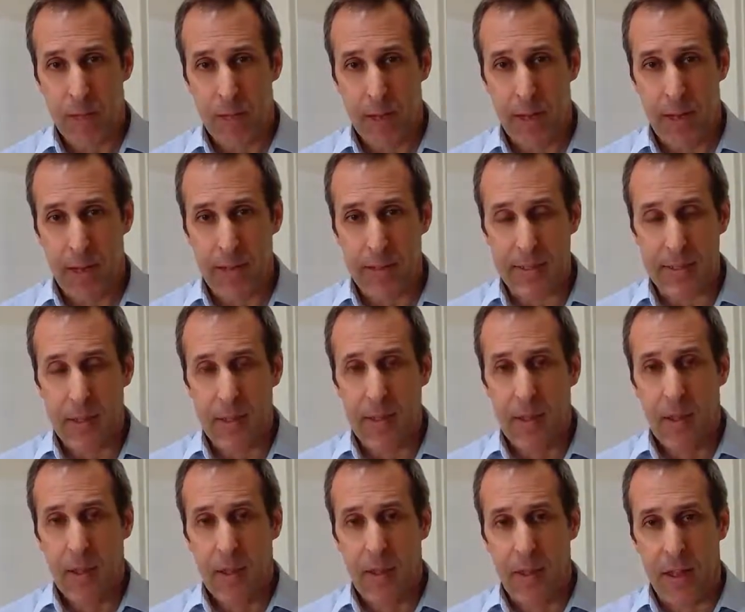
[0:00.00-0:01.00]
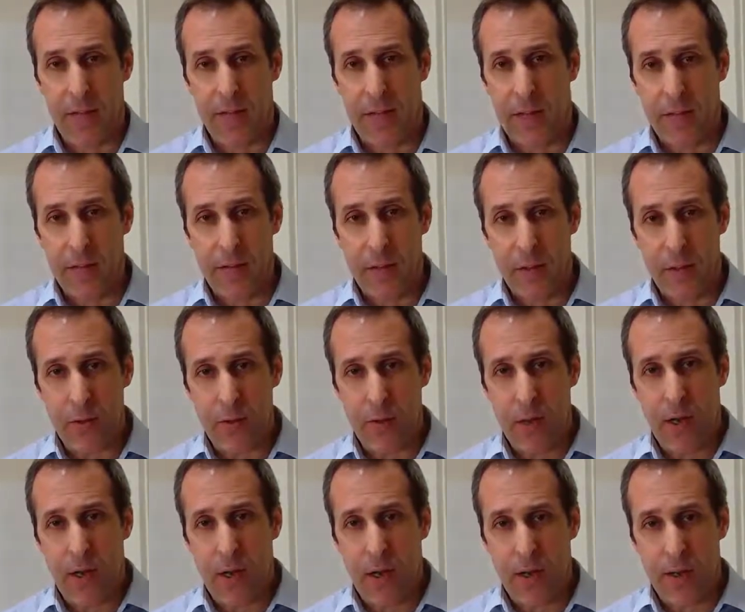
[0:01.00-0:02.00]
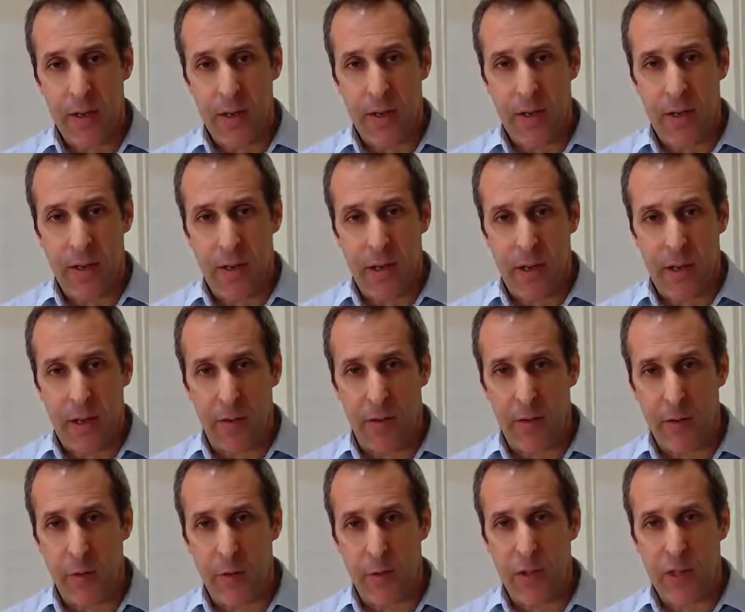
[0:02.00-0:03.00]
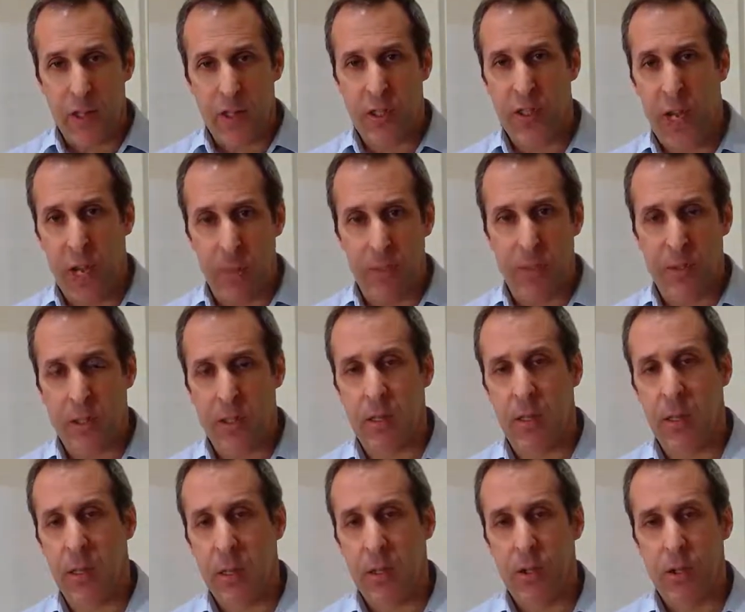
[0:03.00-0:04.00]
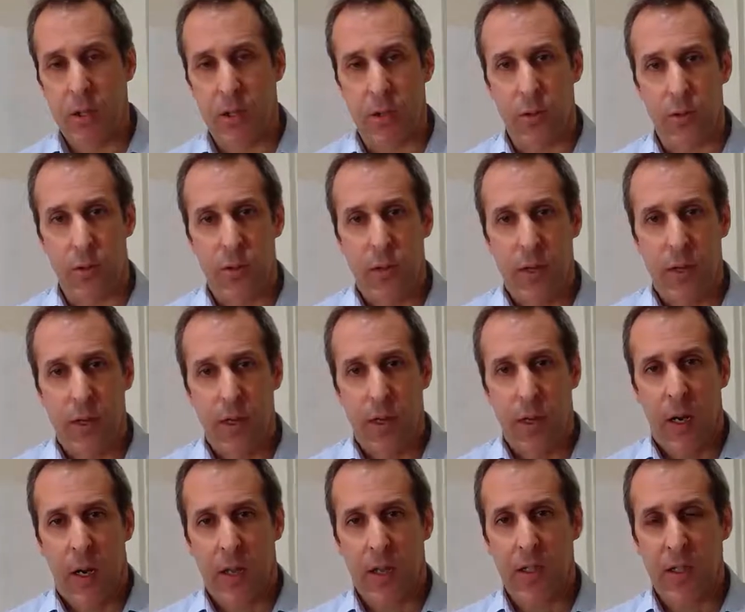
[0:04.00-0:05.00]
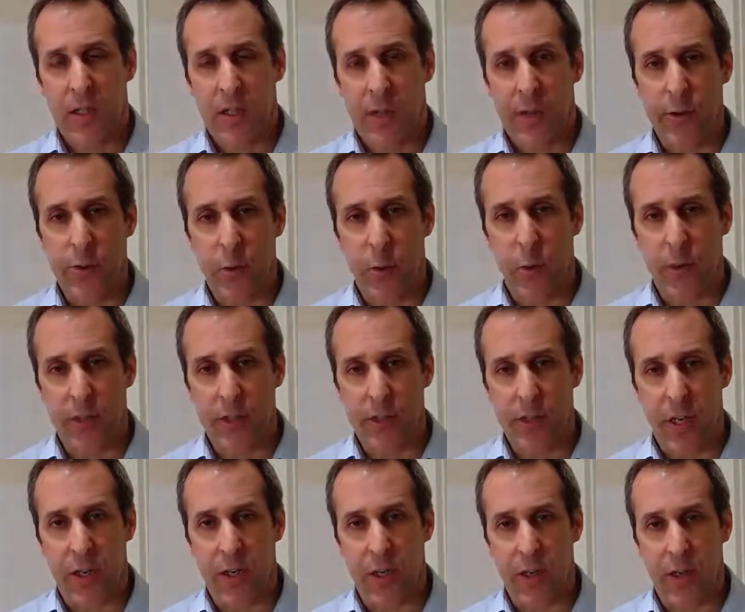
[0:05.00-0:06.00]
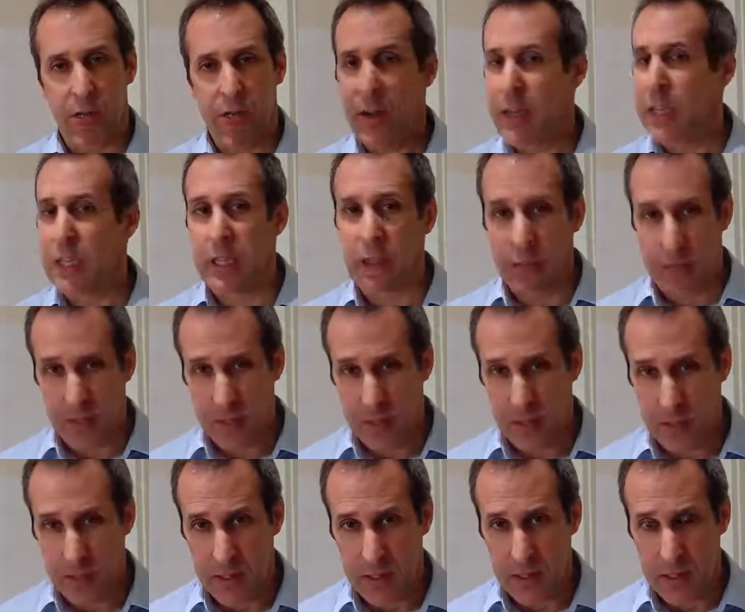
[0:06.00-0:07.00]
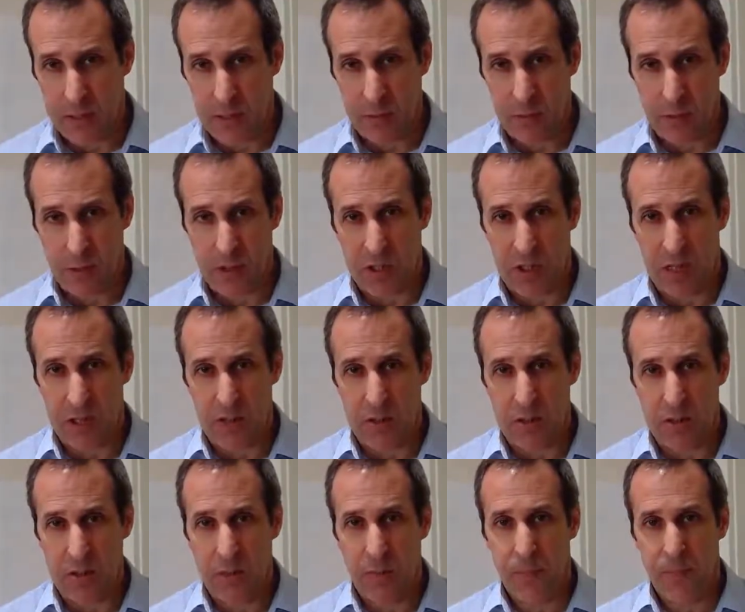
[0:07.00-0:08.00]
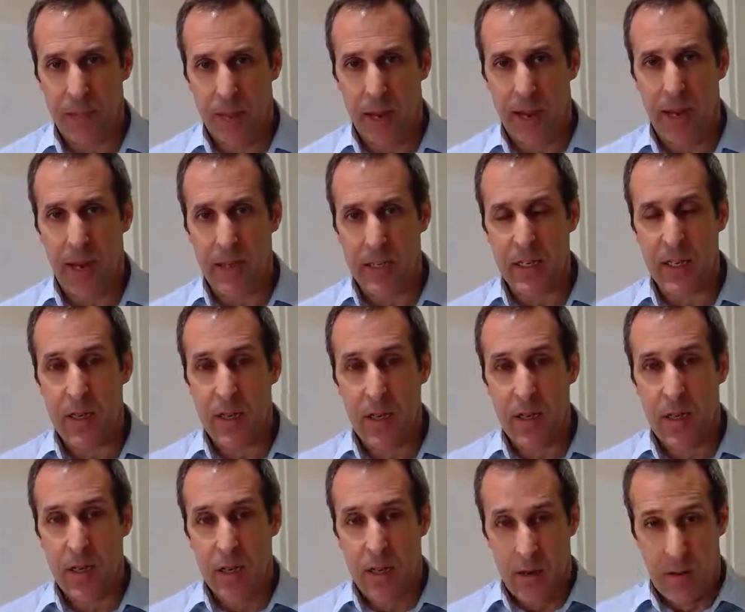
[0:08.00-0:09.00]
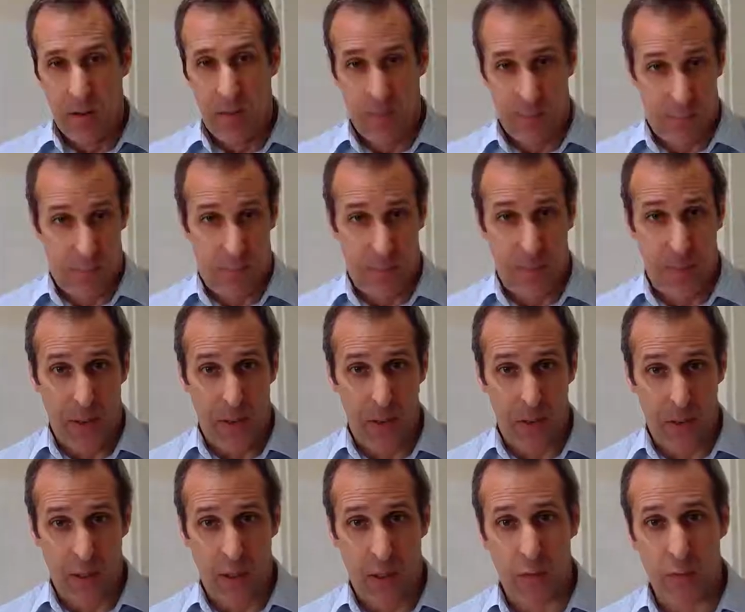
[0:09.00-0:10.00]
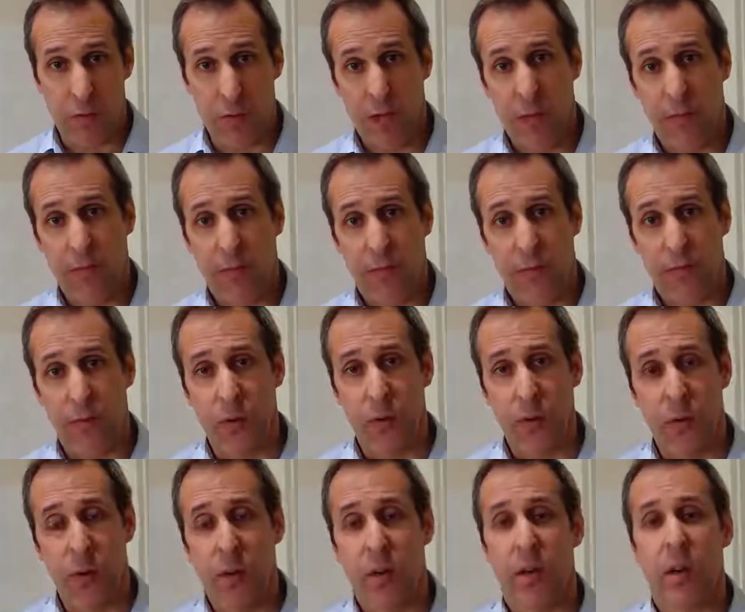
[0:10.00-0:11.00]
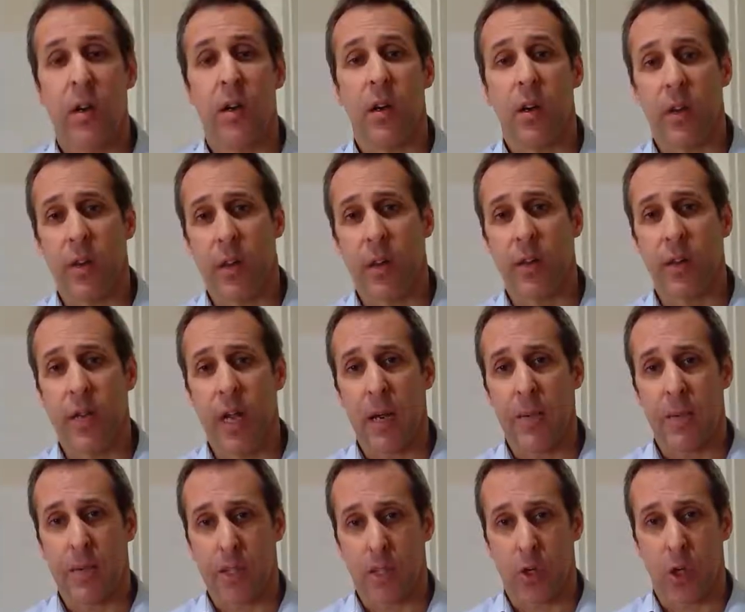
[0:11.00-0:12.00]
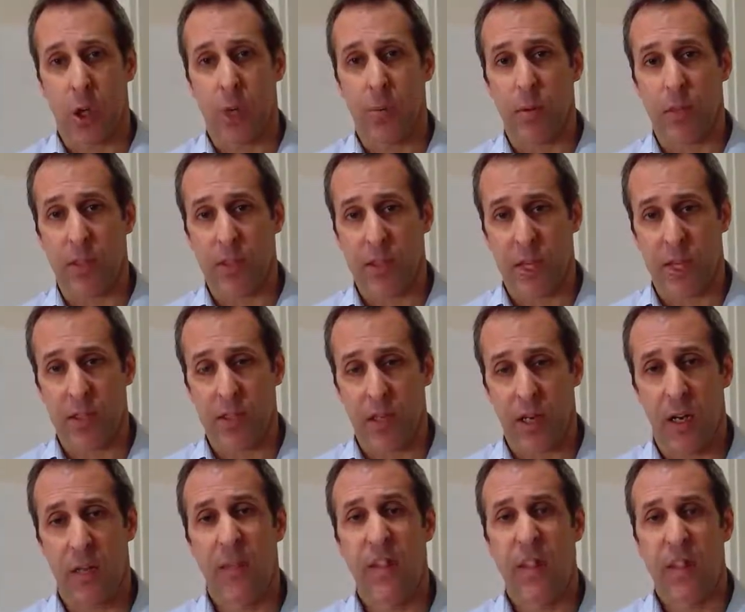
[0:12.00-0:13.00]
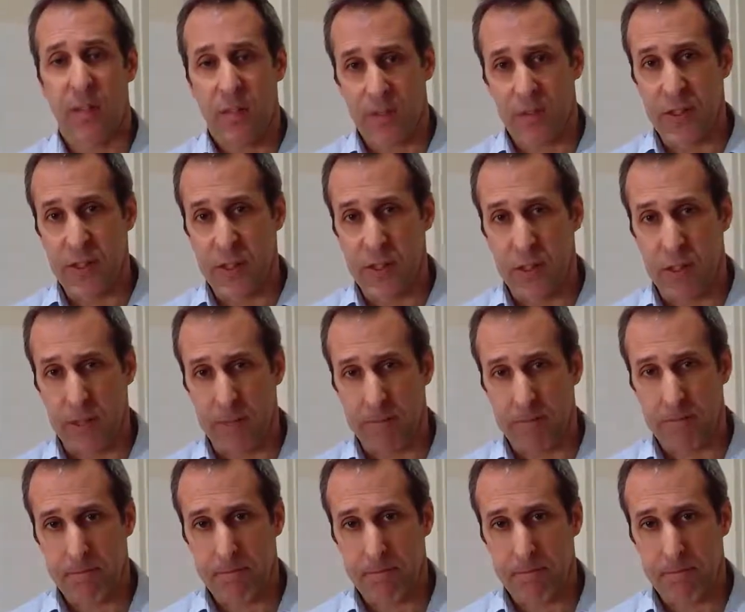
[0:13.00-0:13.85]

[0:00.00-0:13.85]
and they've given you a few steps to understand your organisation relative to these international standards and prepare yourselves for an MSS Global Assessor visiting.